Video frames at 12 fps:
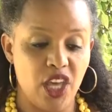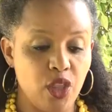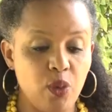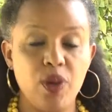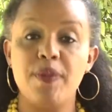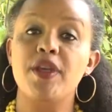
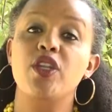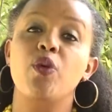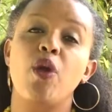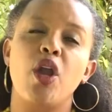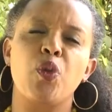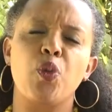The women who
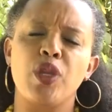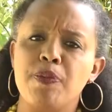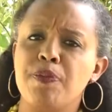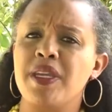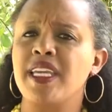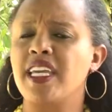are
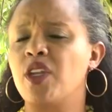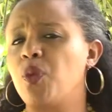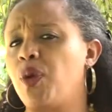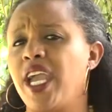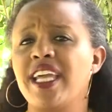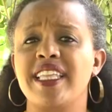weeping and
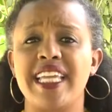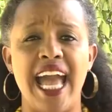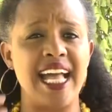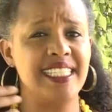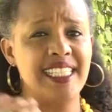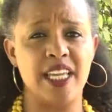wailing
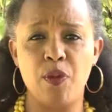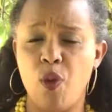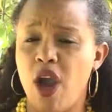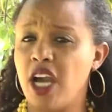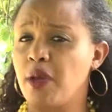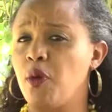as they
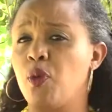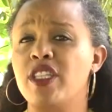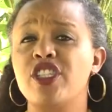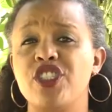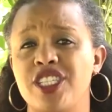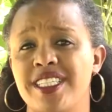walk
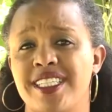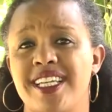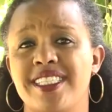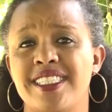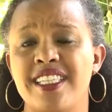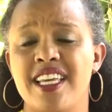with
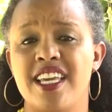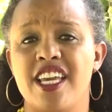Jesus.